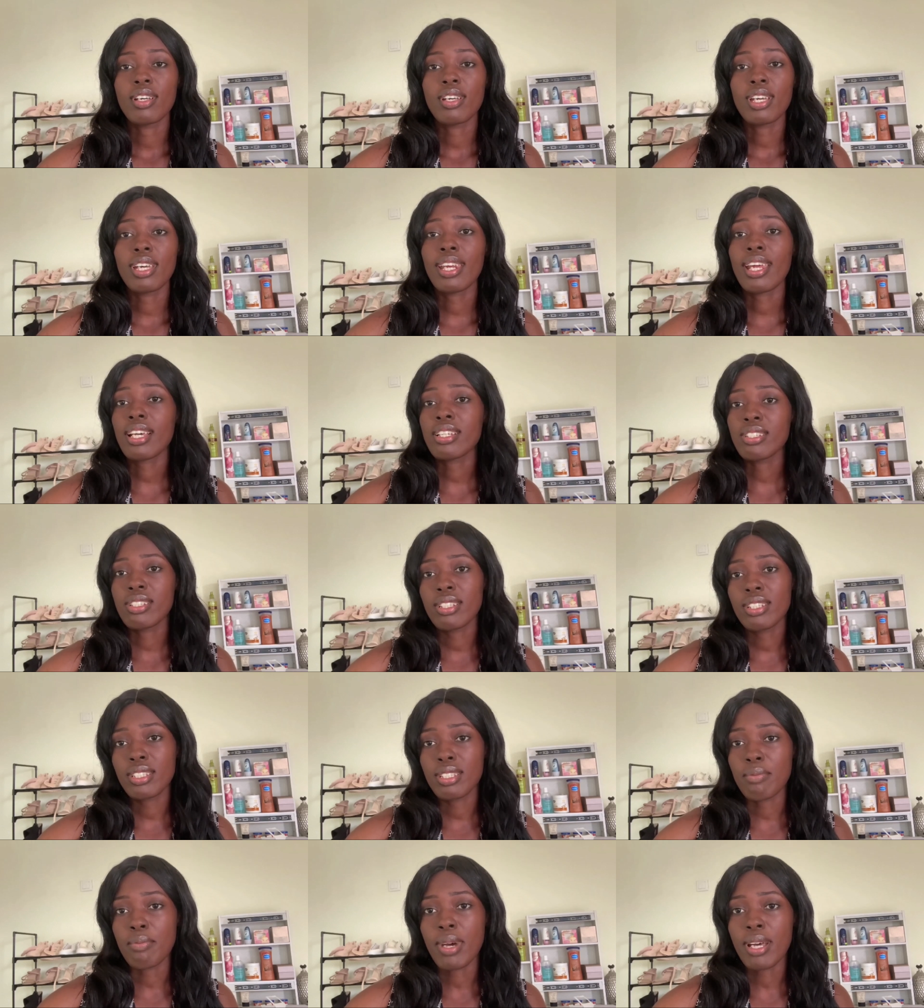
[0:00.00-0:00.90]
It
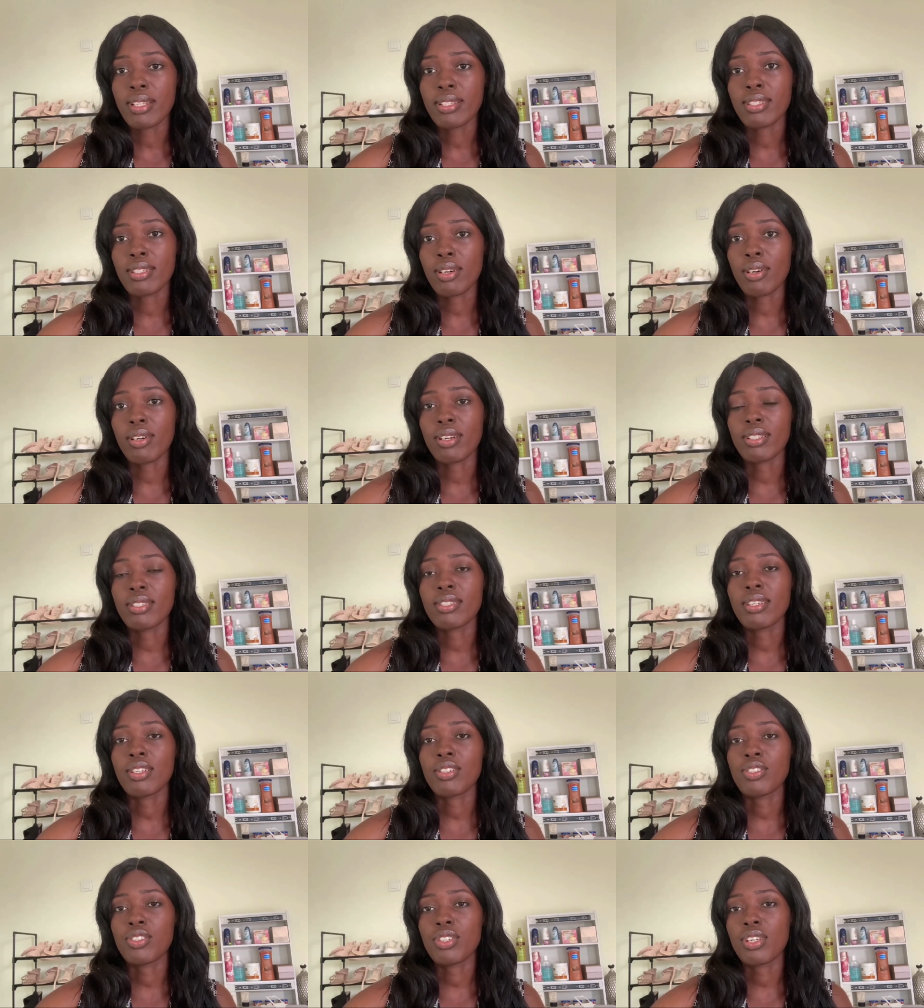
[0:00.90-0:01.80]
actually demands our
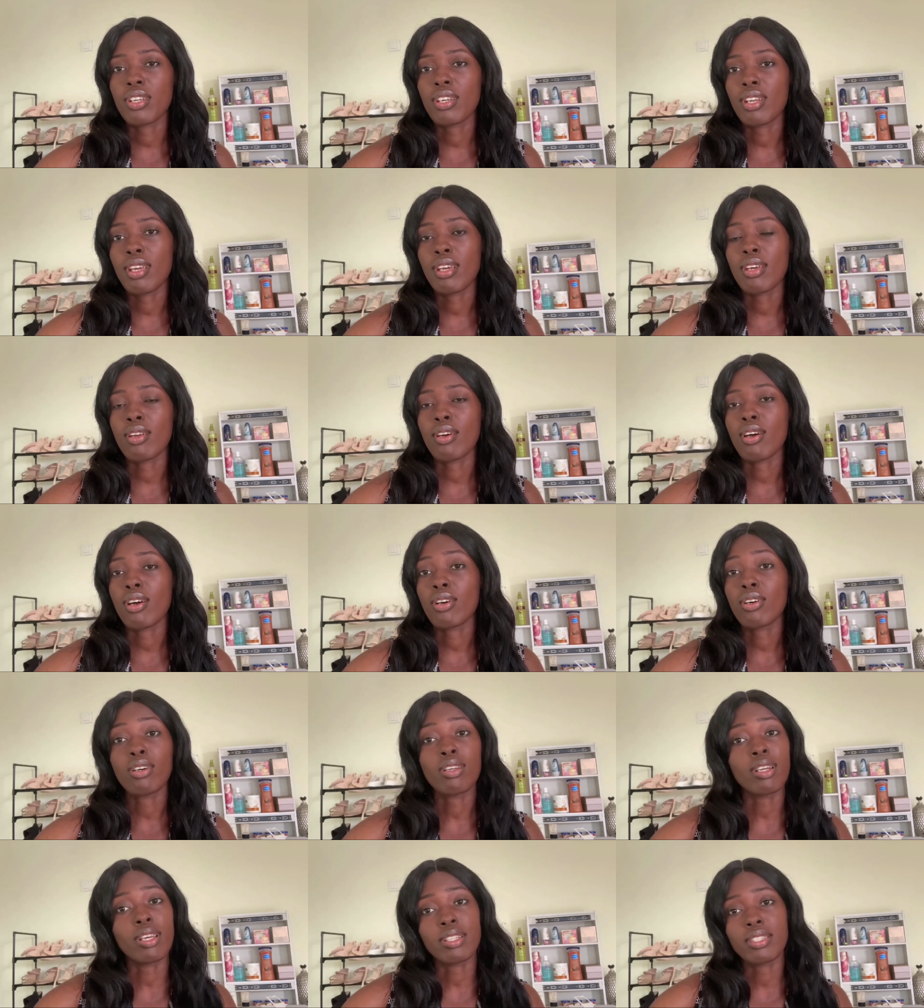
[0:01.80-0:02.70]
attention and our
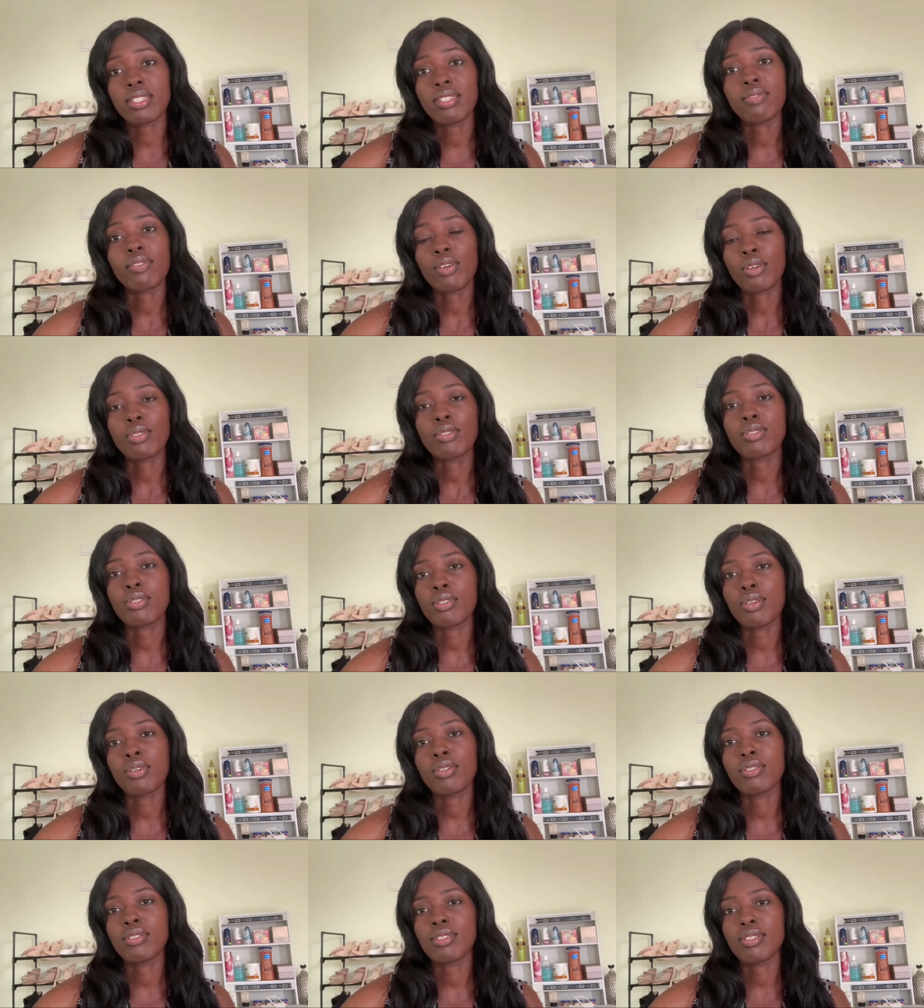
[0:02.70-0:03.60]
collective
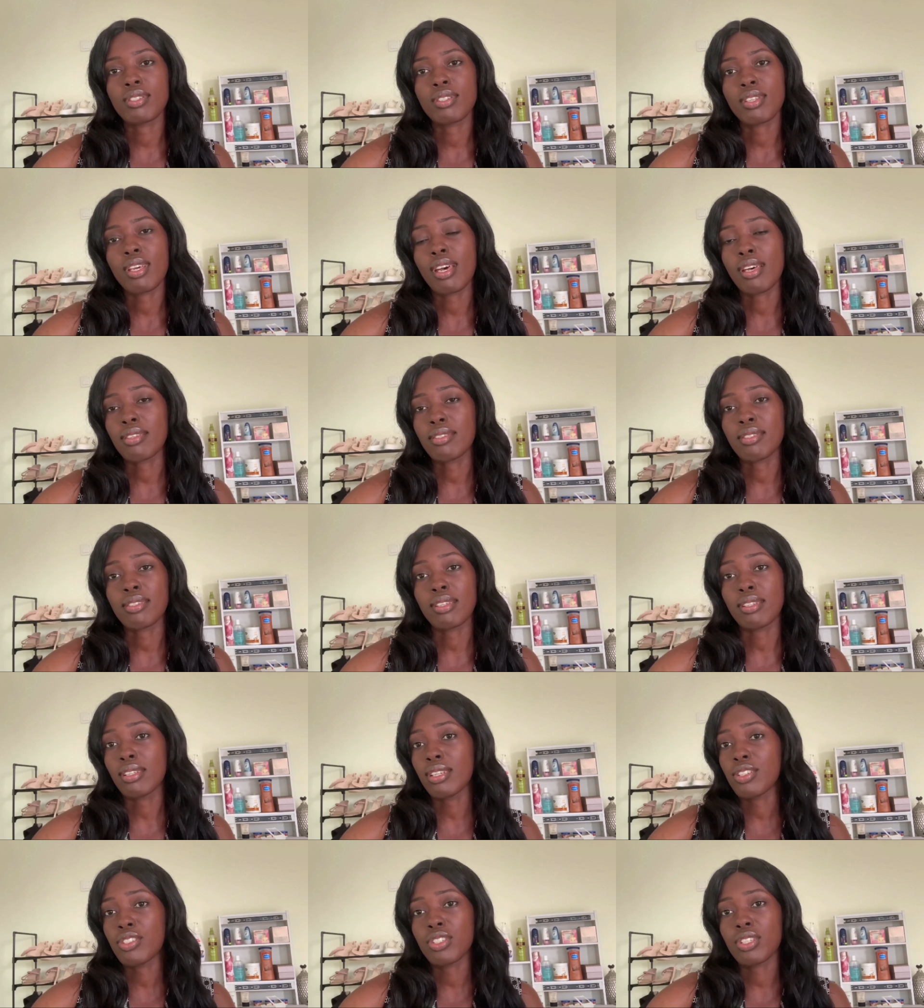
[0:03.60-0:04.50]
concerns as a
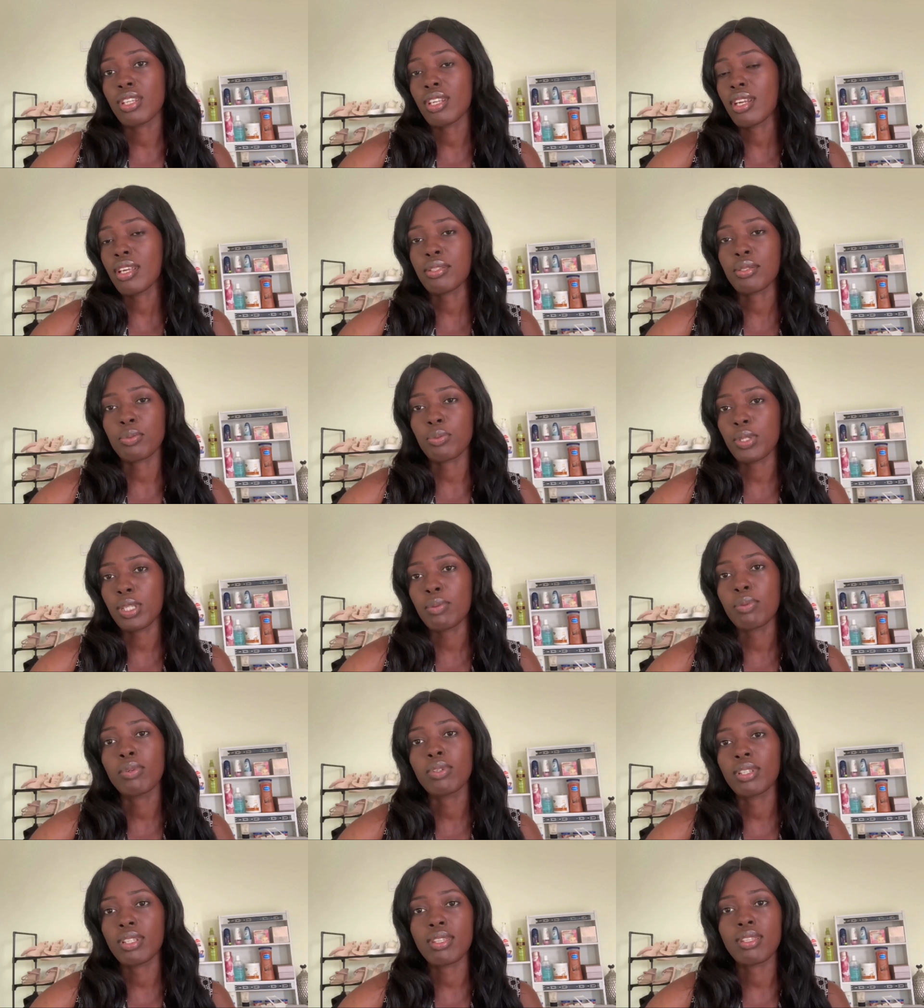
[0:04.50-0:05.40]
nation and as a
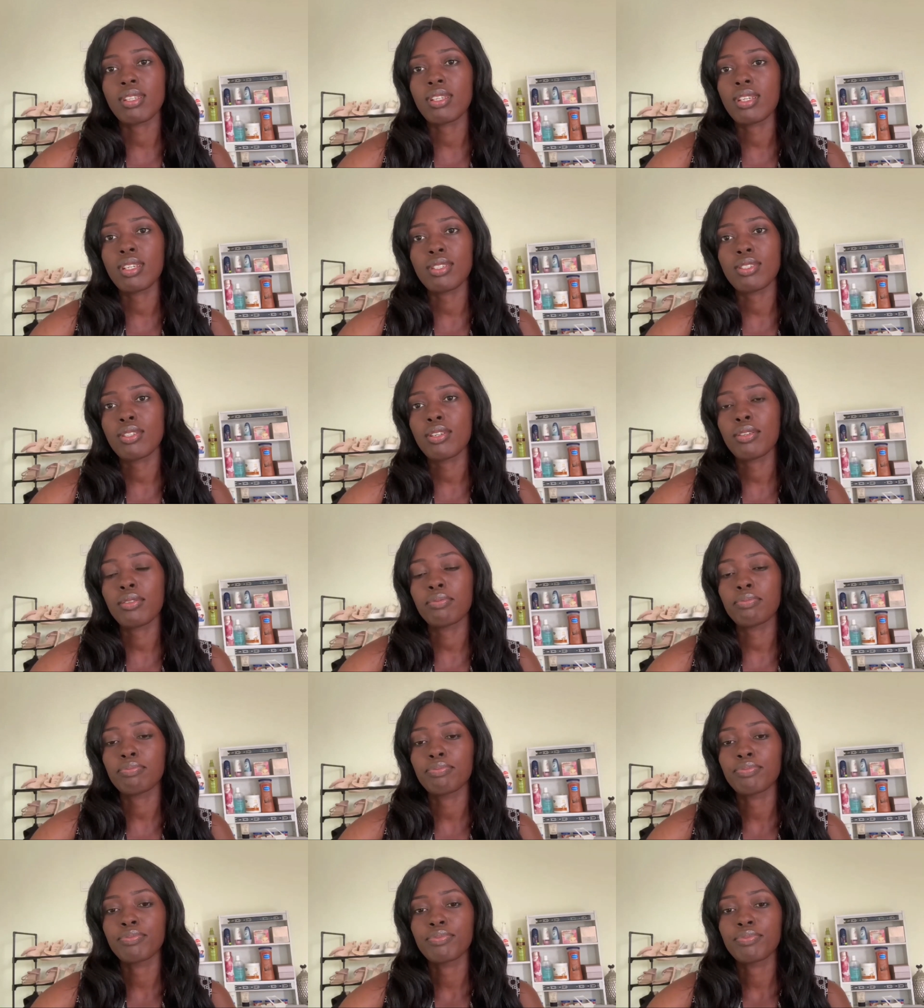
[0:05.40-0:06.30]
people in the nation.